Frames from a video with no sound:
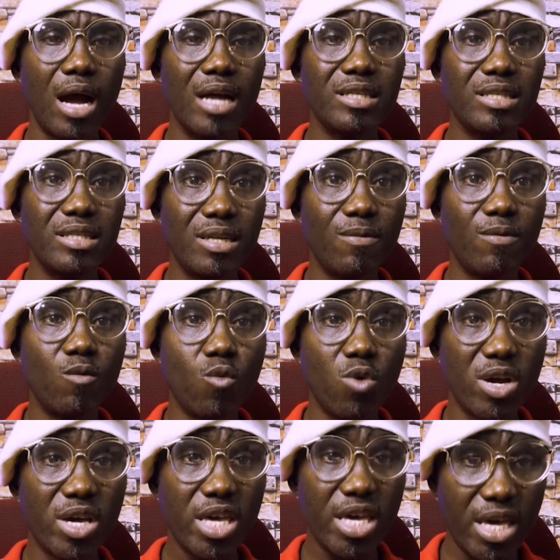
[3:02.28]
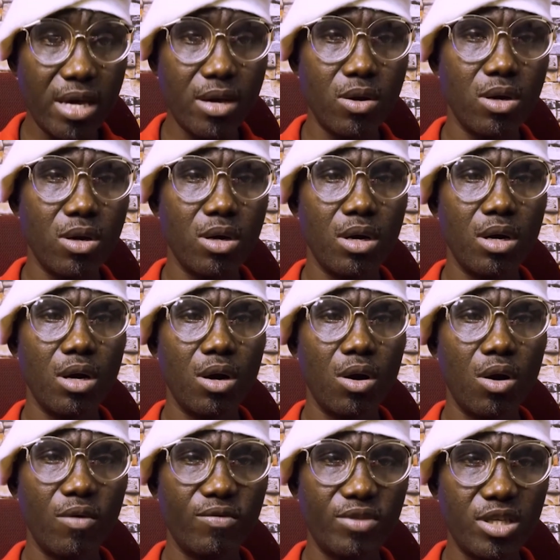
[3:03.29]
are the key
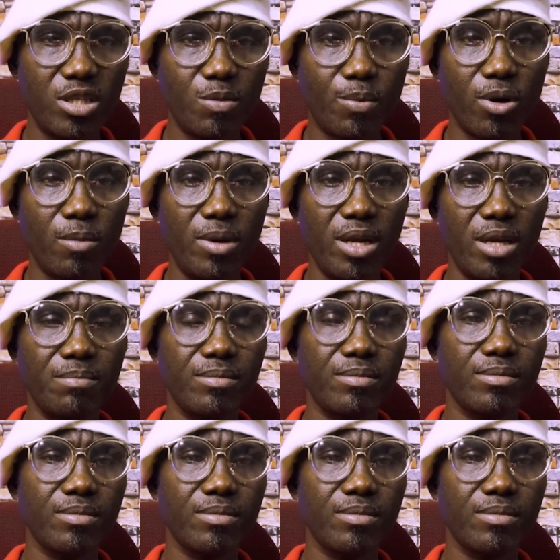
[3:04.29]
of this problem.